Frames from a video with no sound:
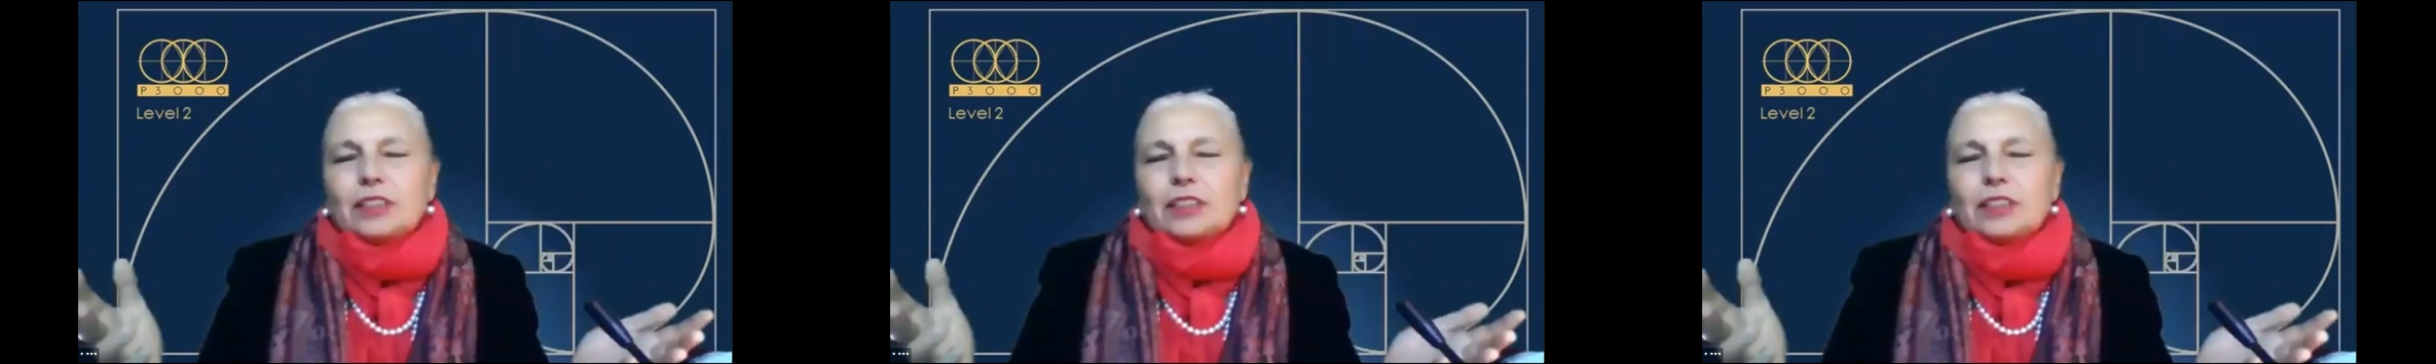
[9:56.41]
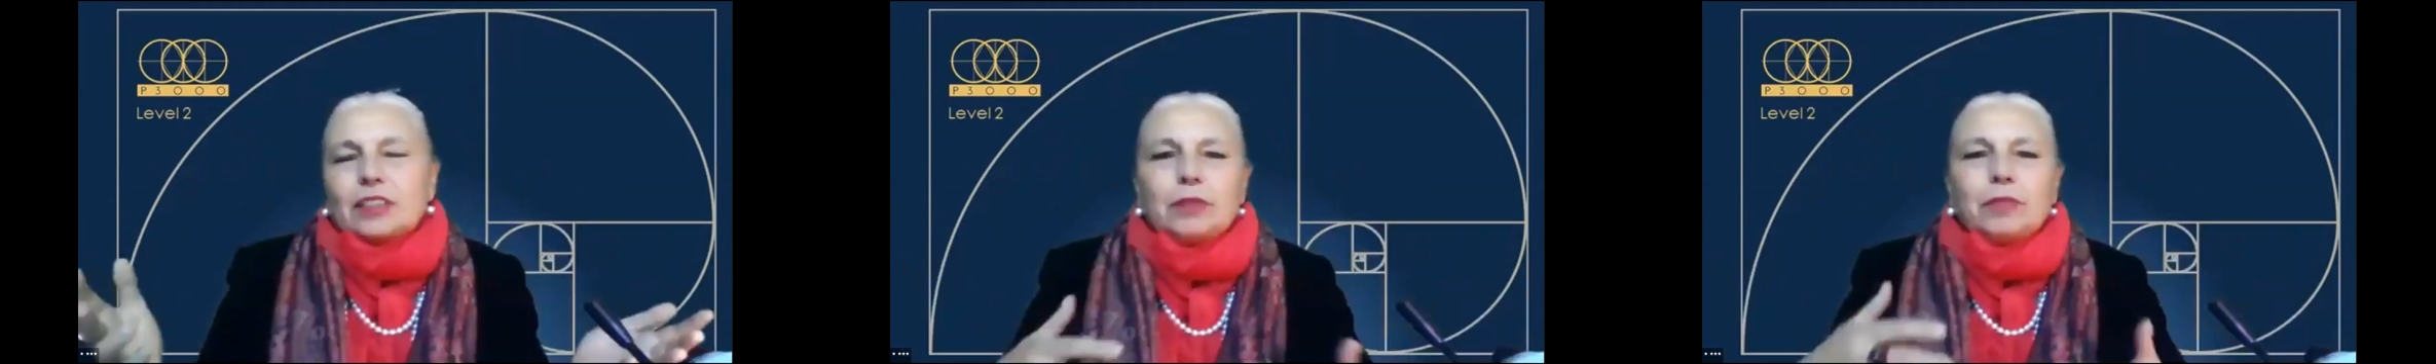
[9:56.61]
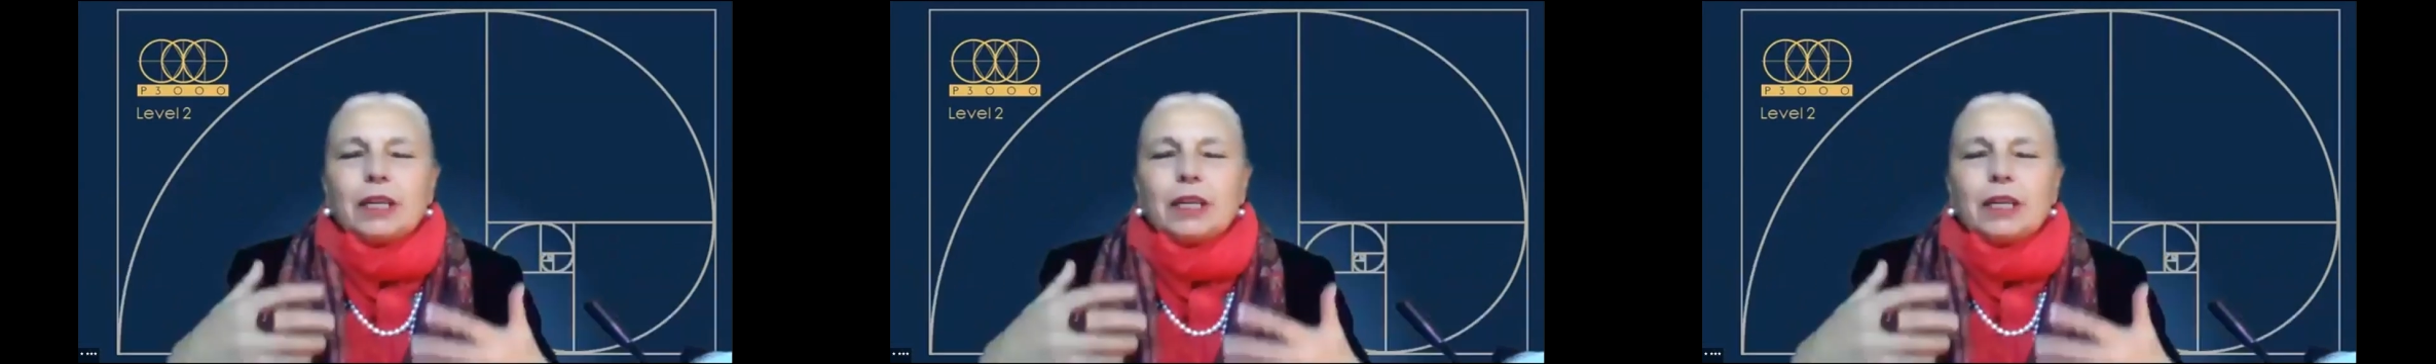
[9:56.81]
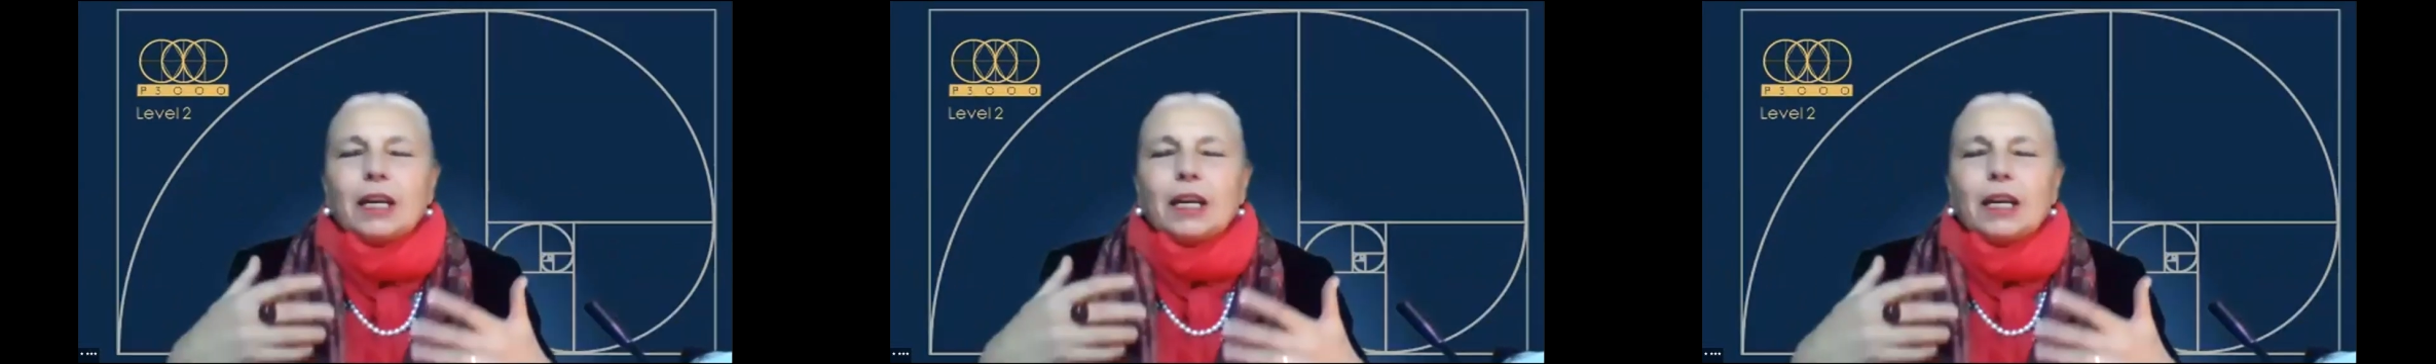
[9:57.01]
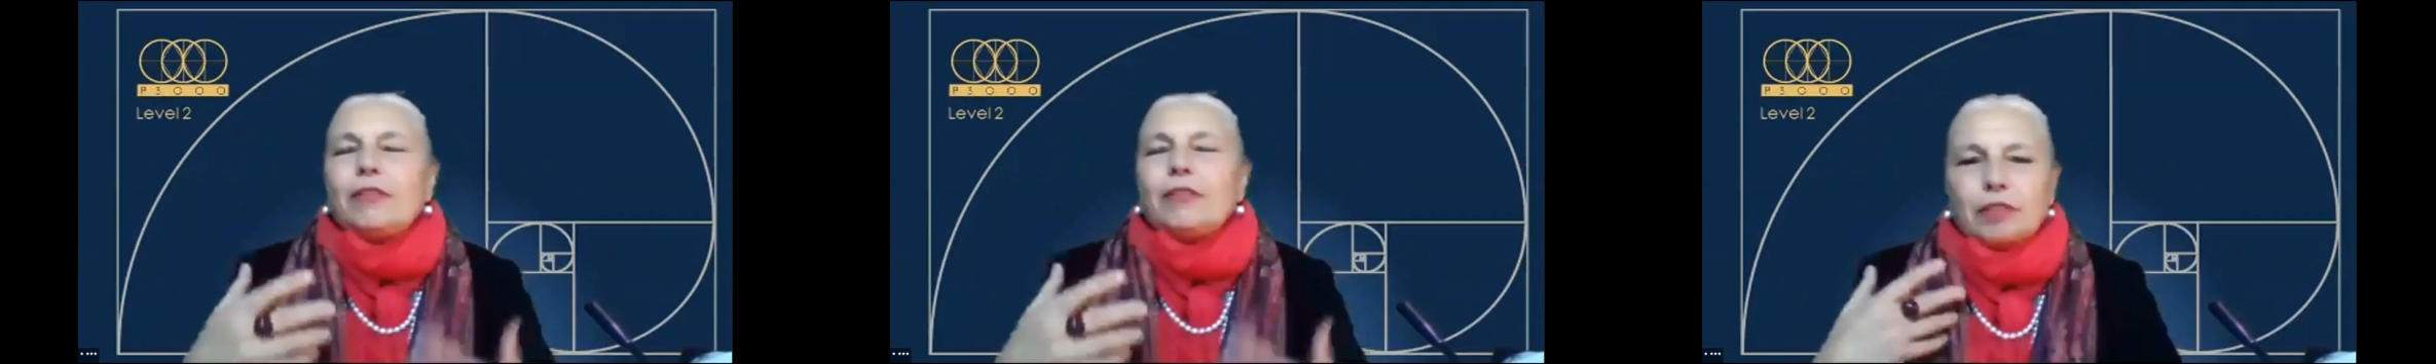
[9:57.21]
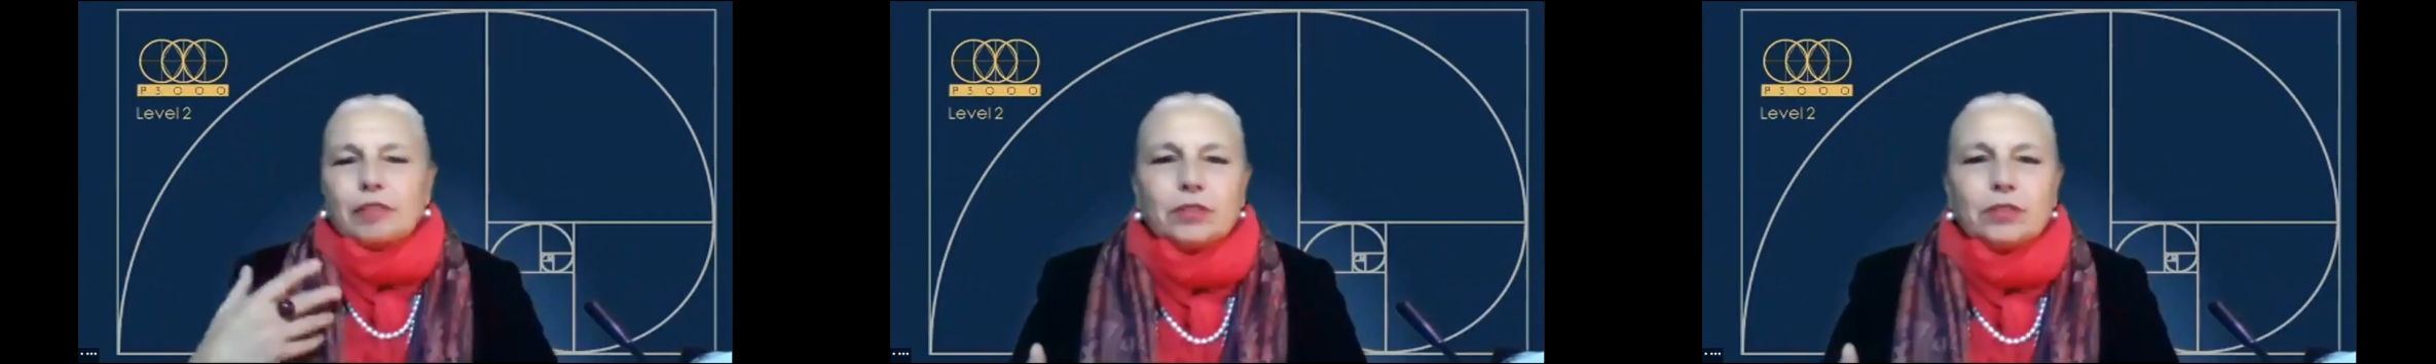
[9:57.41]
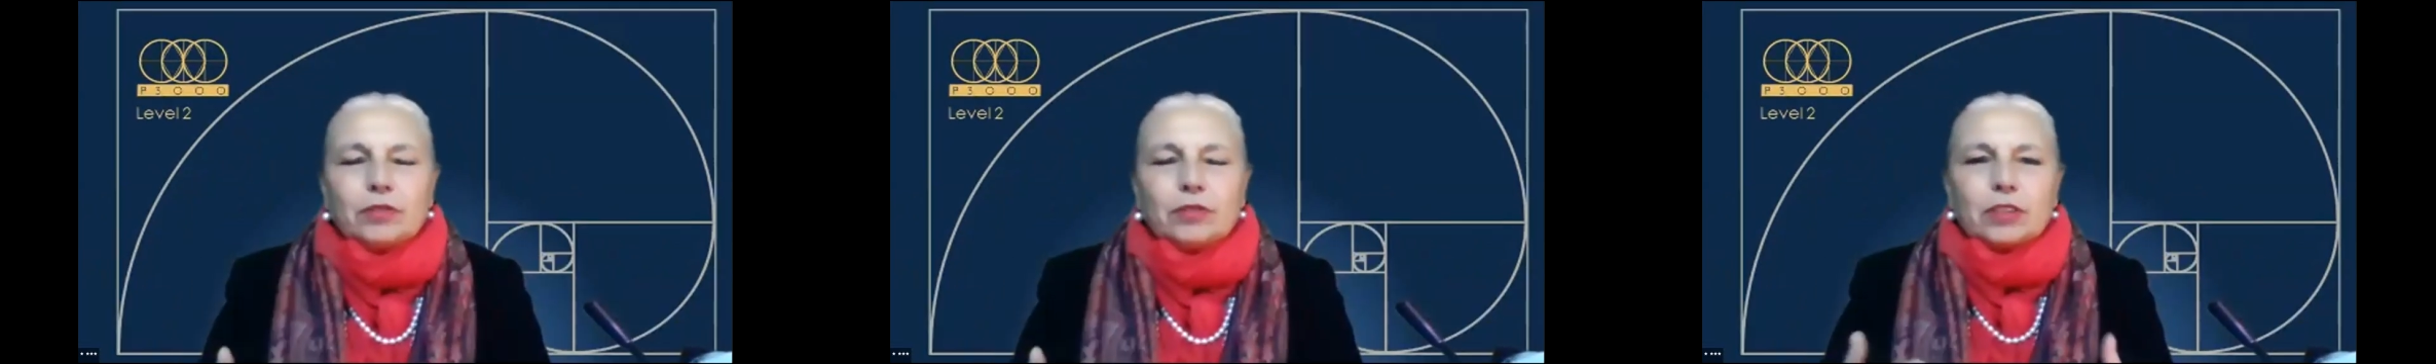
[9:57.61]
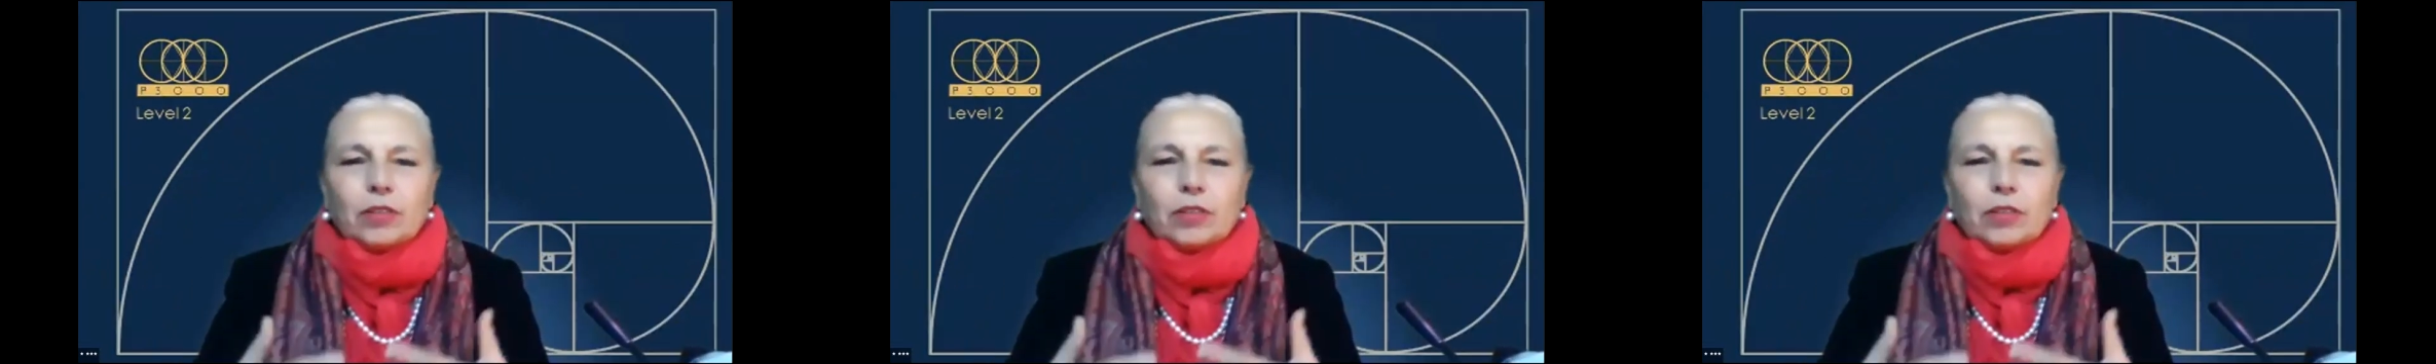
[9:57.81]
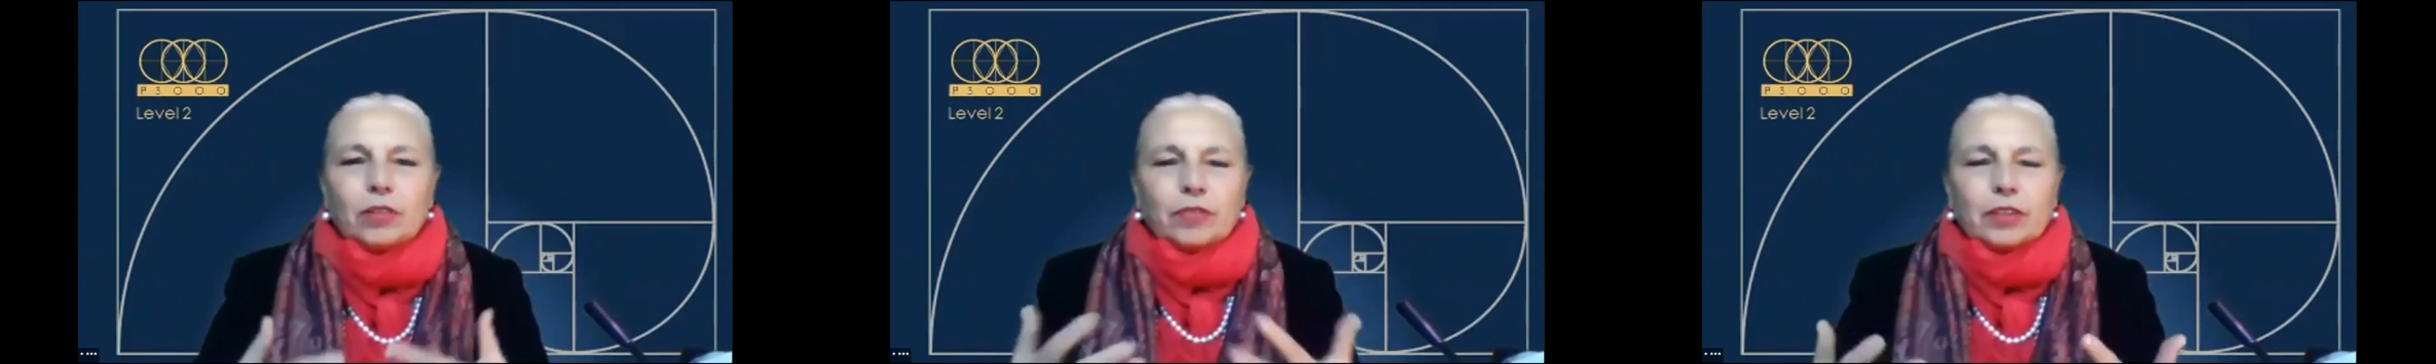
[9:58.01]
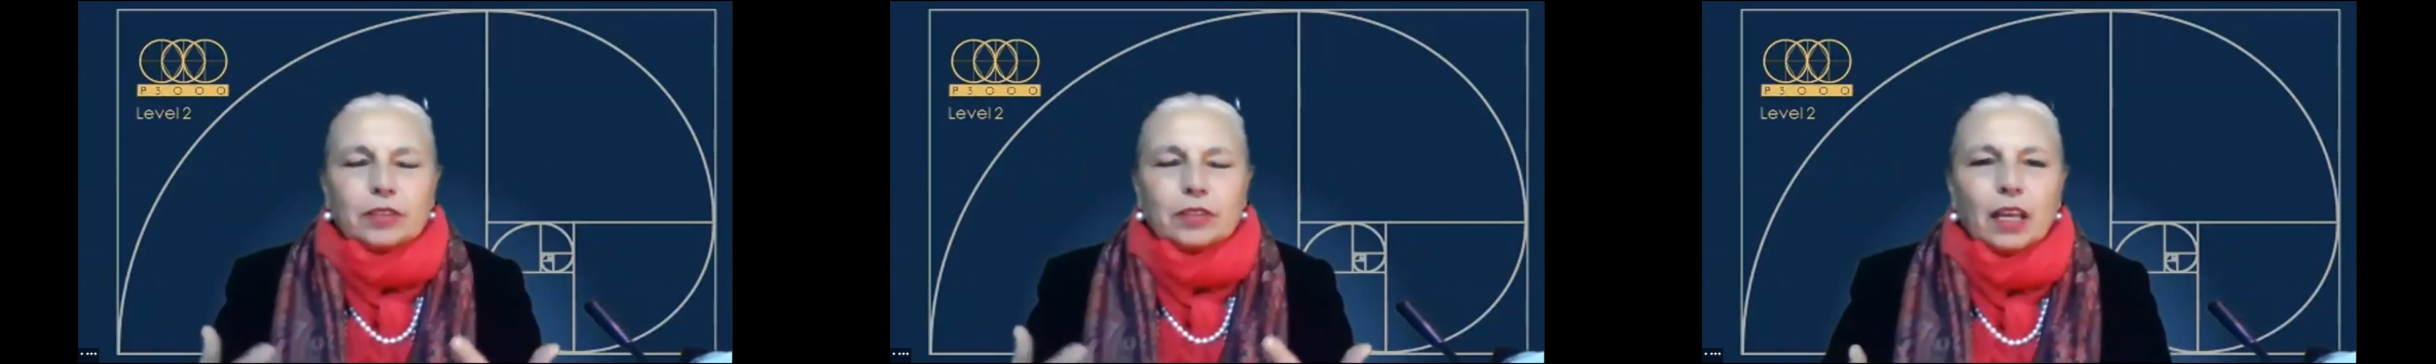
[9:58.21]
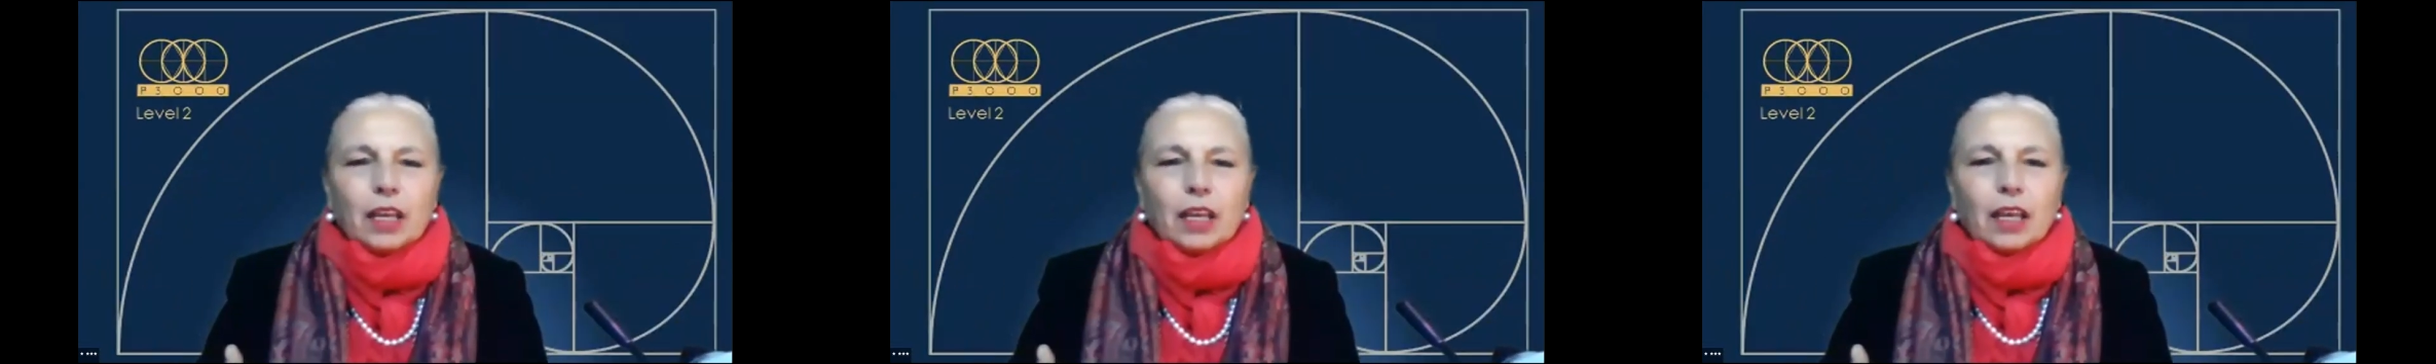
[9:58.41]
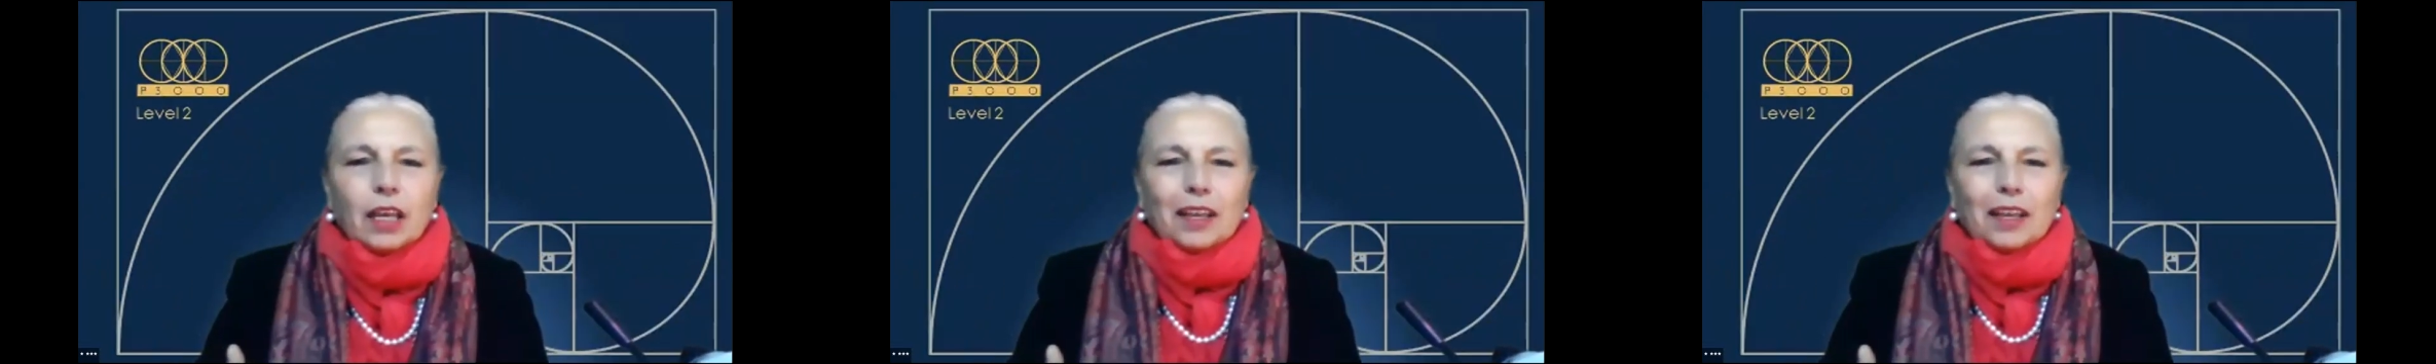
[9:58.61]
I mean, we have very good tools, all of us.